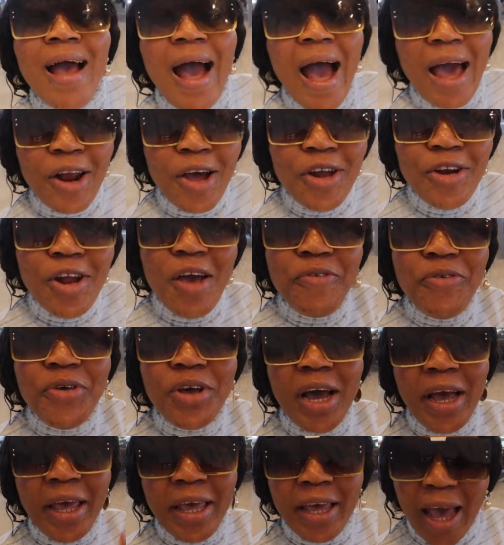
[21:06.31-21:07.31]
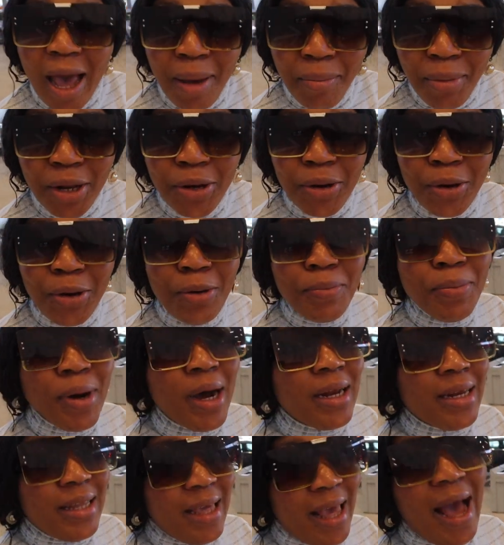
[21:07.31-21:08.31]
i don't know if you can hear me though
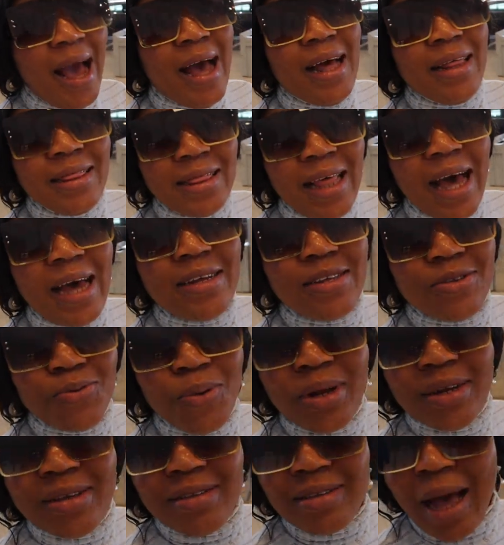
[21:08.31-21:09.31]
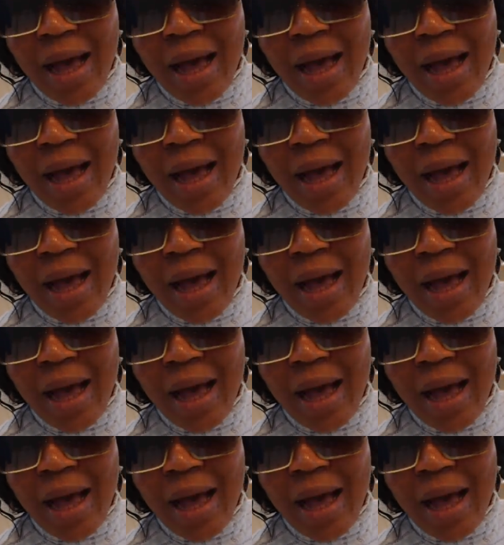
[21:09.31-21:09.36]
but yeah that is what is